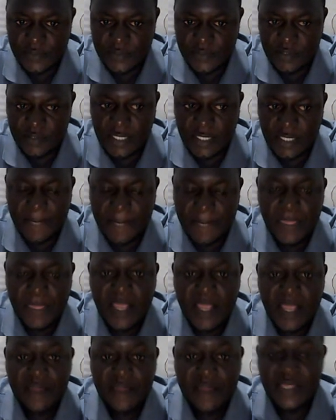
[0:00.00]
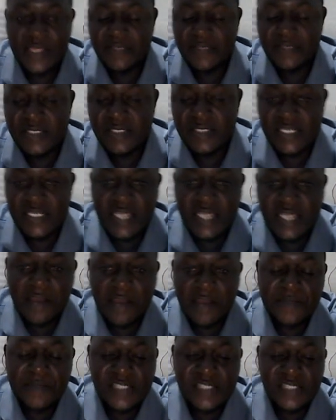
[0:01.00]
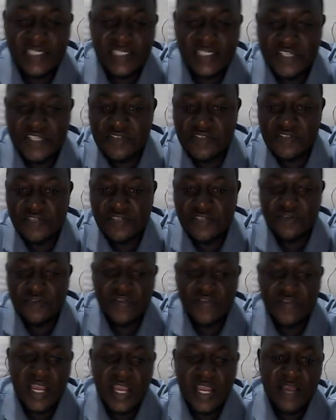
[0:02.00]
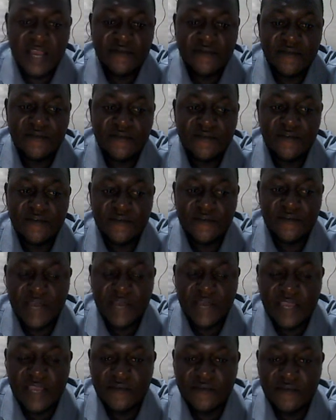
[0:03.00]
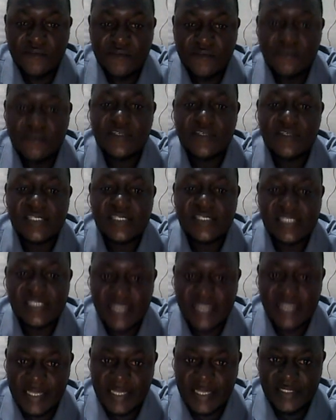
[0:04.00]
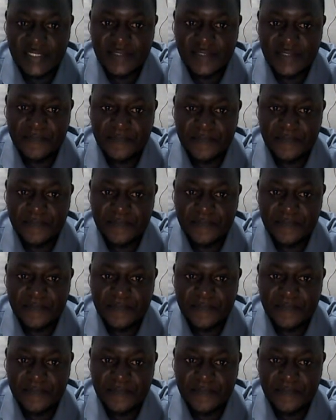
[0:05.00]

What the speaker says: Okay, that means that our presentation is going to have 5 slides.